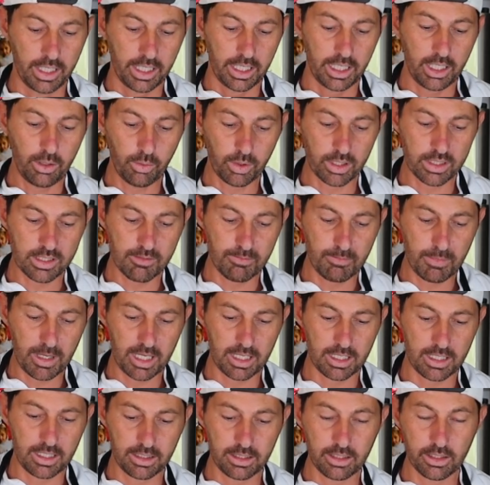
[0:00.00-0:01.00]
he was
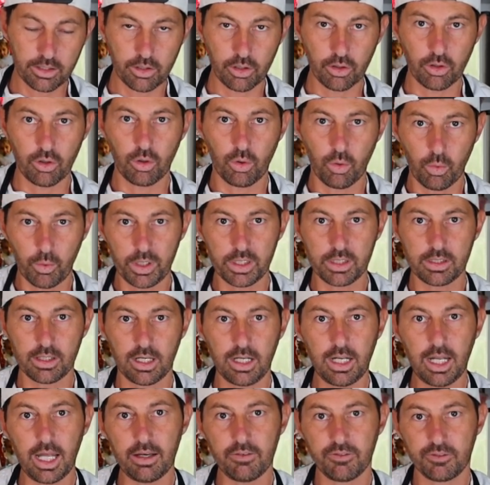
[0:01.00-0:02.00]
making the dough with the
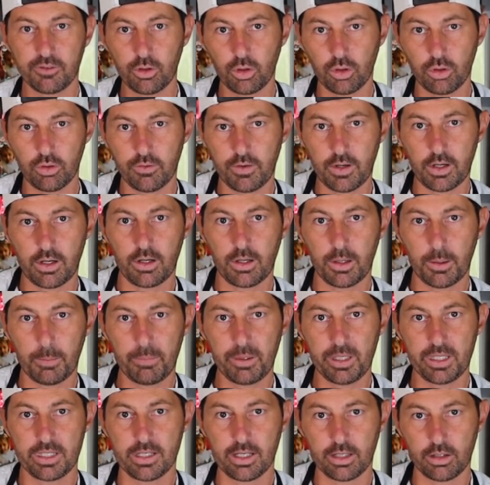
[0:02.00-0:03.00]
leftover
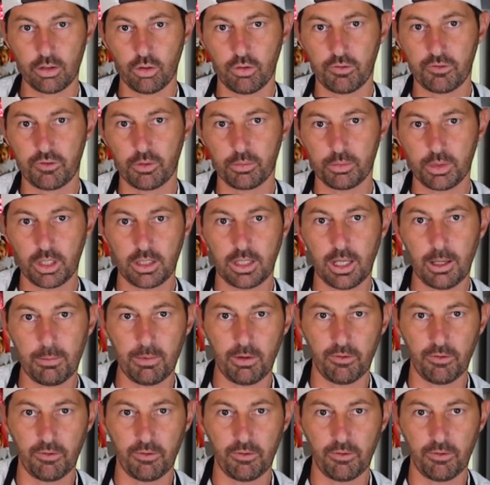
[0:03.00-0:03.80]
pizza dough from the day